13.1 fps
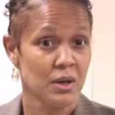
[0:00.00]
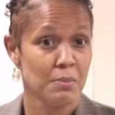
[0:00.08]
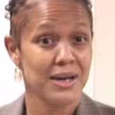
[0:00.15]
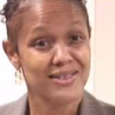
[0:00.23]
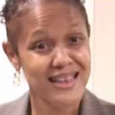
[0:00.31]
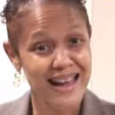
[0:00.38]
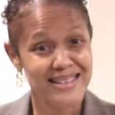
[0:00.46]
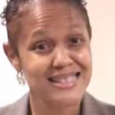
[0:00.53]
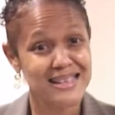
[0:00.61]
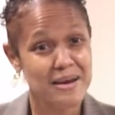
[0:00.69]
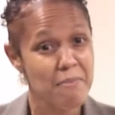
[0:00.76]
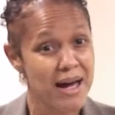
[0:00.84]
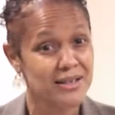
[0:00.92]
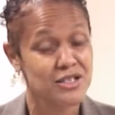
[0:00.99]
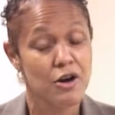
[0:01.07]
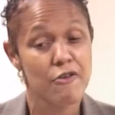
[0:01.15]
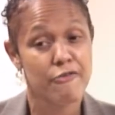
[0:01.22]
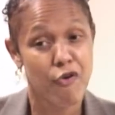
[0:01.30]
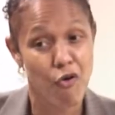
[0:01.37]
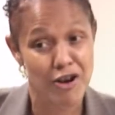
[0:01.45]
But that is a matter
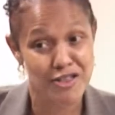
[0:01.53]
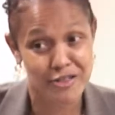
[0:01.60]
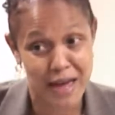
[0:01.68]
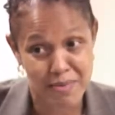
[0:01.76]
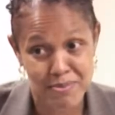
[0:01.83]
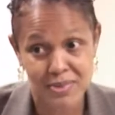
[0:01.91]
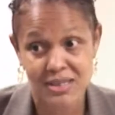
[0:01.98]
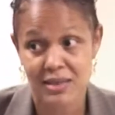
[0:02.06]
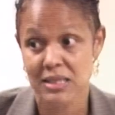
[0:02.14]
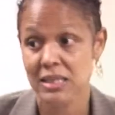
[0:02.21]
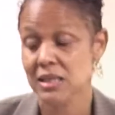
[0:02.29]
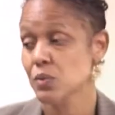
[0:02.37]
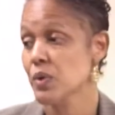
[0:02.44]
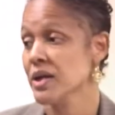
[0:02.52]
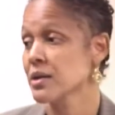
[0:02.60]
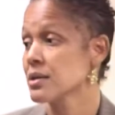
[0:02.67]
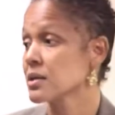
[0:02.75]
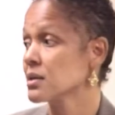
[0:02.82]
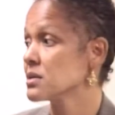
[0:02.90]
for them to deal with,